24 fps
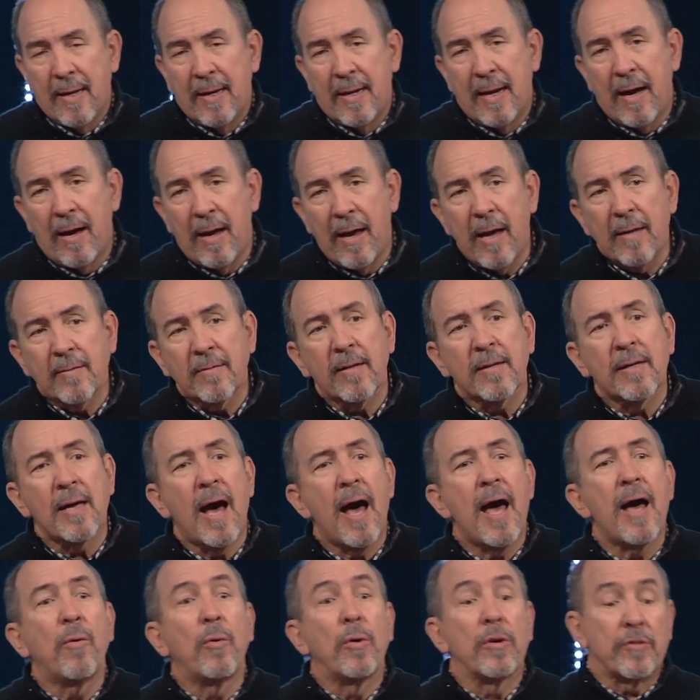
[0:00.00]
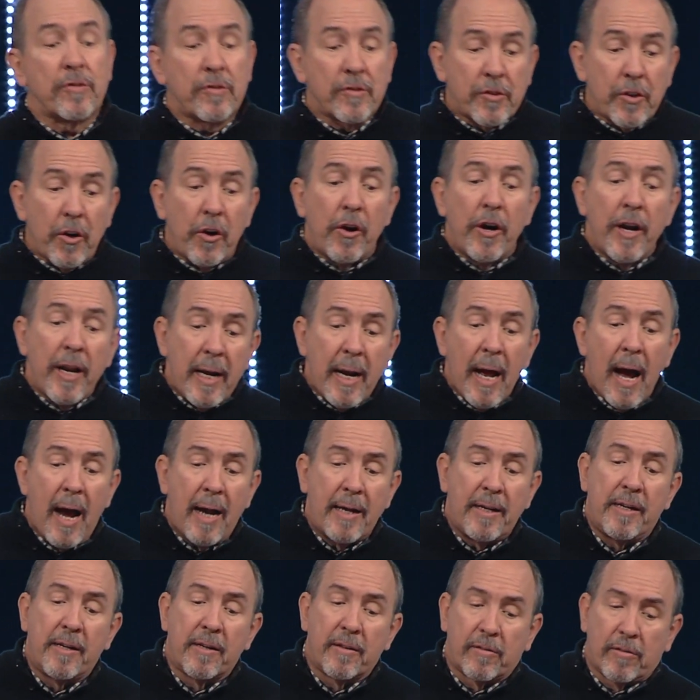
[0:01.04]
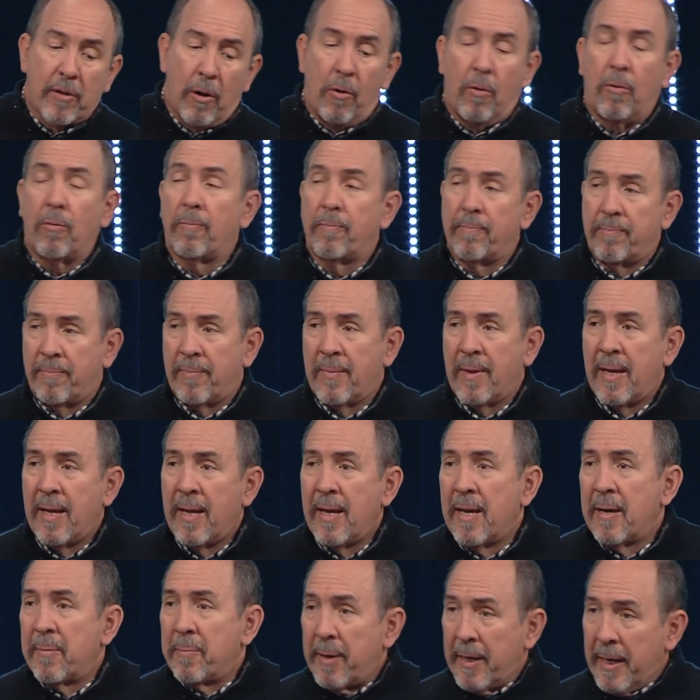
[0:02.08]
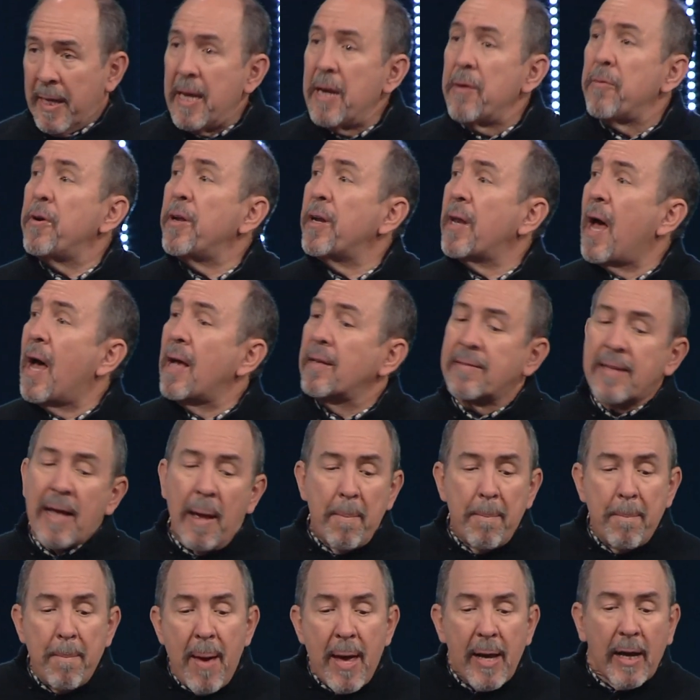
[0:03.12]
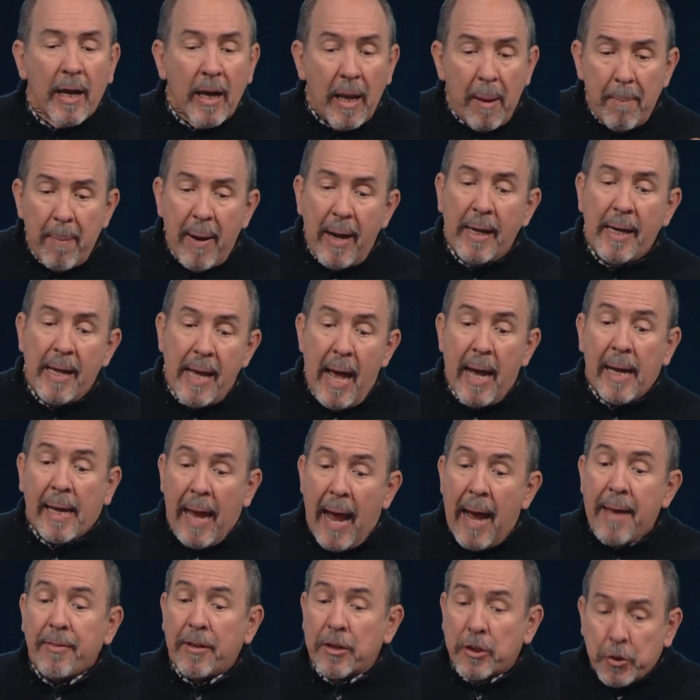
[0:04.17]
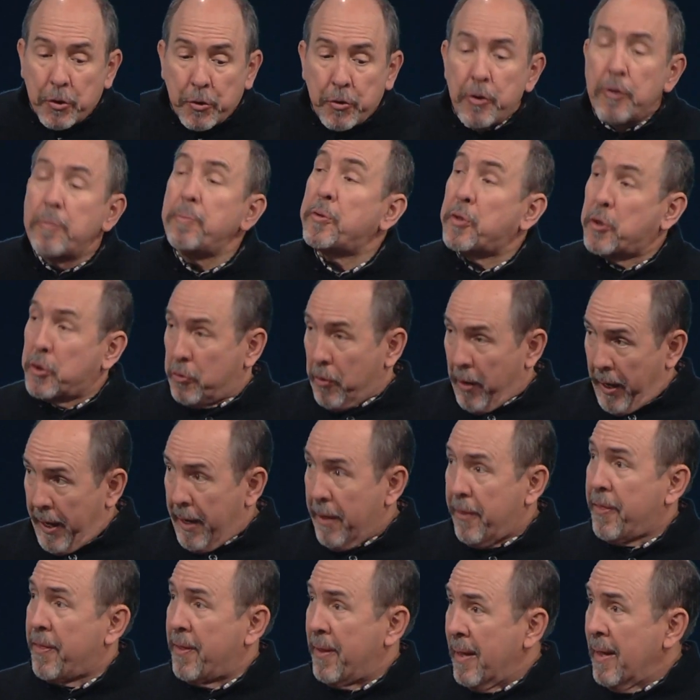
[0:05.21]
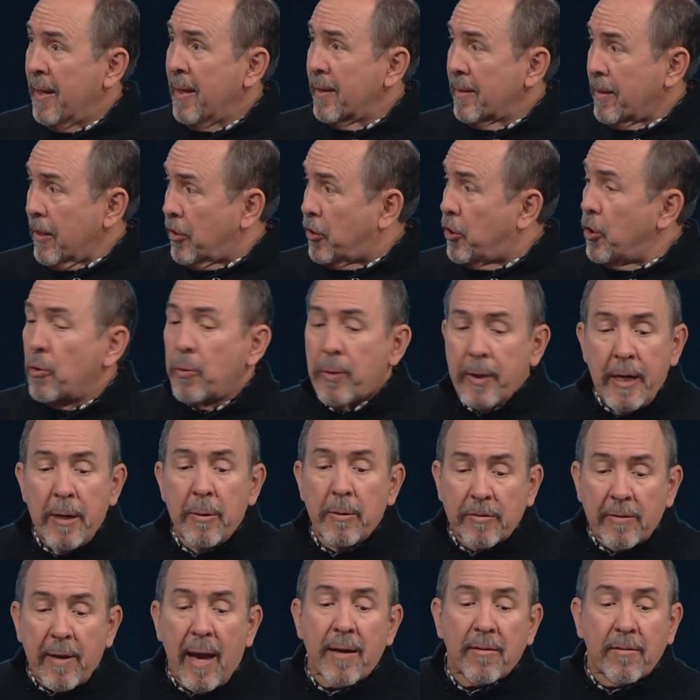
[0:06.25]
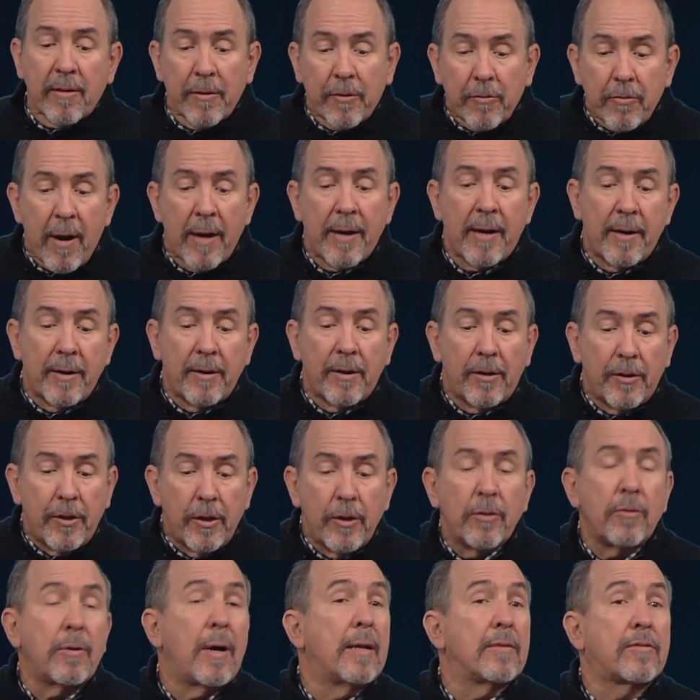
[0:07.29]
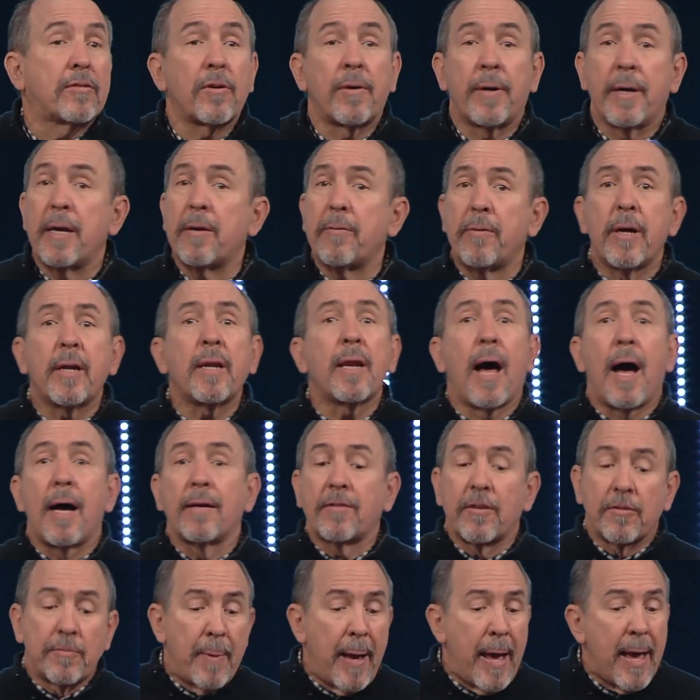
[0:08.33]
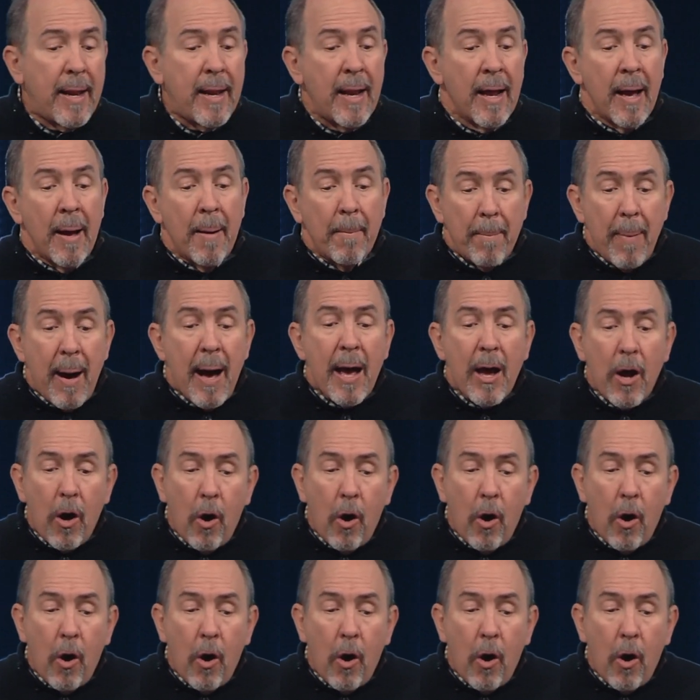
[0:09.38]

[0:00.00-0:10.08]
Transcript: Now, Hezekiah was 39 years old, but he realized that megalomaniac had the troop strength to do what he was actually threatening to do, and so he realizes, man, my